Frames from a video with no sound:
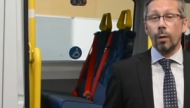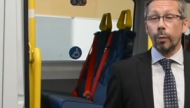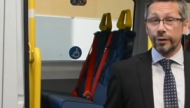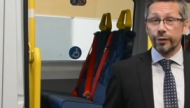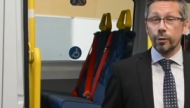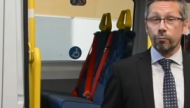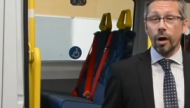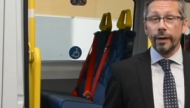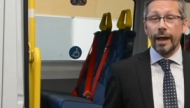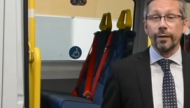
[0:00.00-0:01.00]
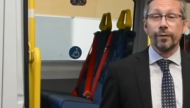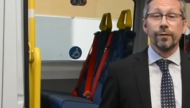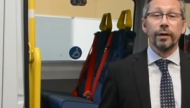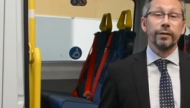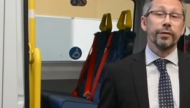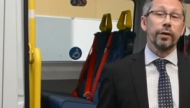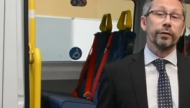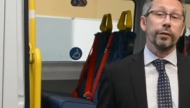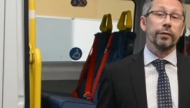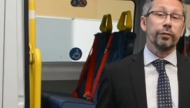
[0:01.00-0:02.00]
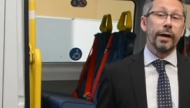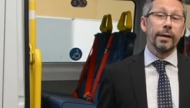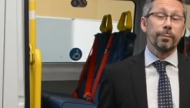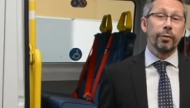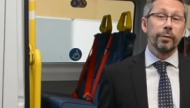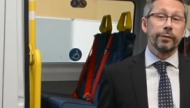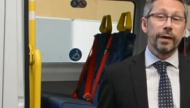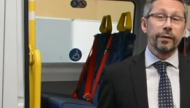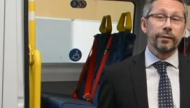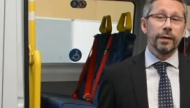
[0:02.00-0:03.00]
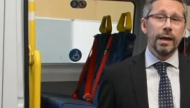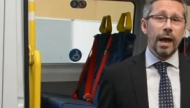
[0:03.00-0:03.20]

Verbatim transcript: We do run a full induction and training process,